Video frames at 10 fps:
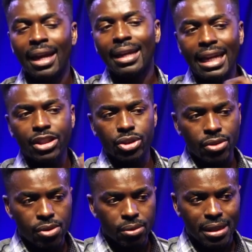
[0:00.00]
Each
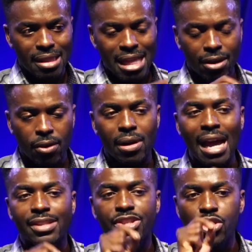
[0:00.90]
note in that chord
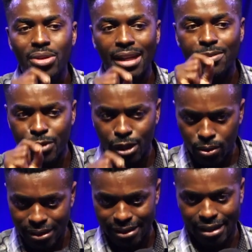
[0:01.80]
has a unique
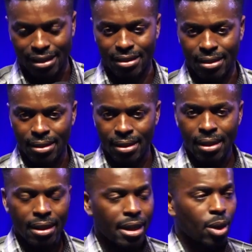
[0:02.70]
frequency.
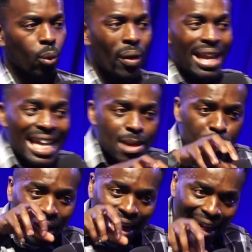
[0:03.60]
When he
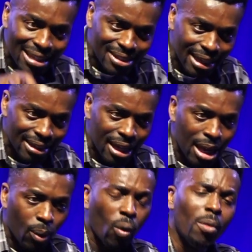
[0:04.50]
plays it,
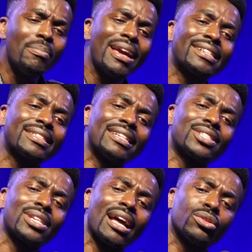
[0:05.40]
what makes it
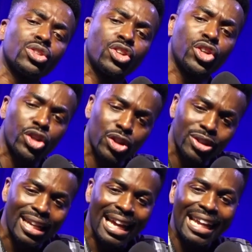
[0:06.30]
sound
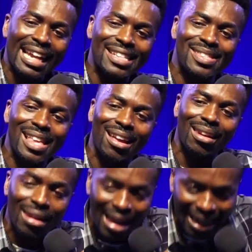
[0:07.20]
good is the
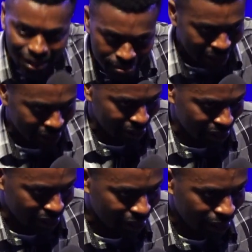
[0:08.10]

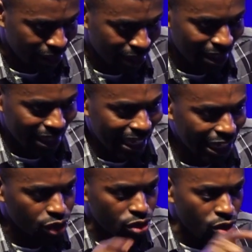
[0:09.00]
alignment
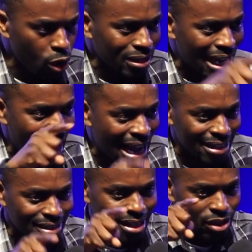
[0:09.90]
each note
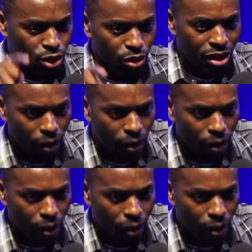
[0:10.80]
has to the